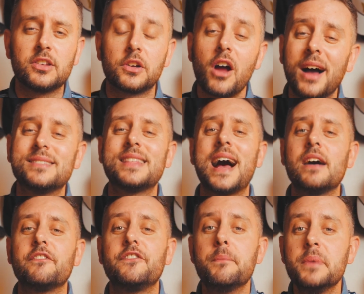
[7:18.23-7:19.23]
So guys,
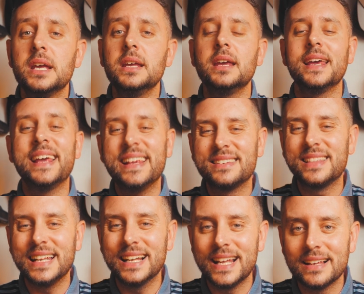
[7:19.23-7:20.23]
that for me is
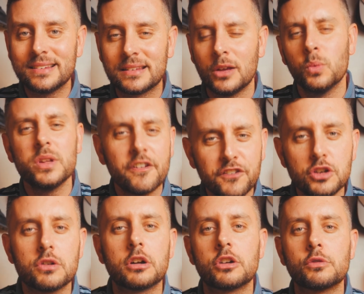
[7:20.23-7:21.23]
the list with a
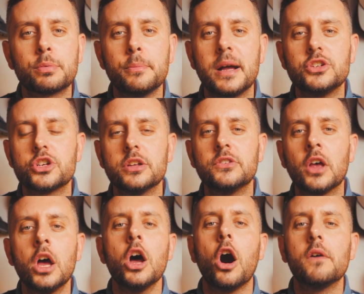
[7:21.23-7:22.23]
few honourable mentions
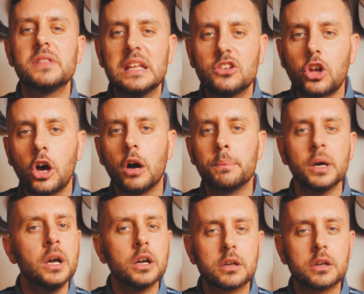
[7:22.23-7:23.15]
of the top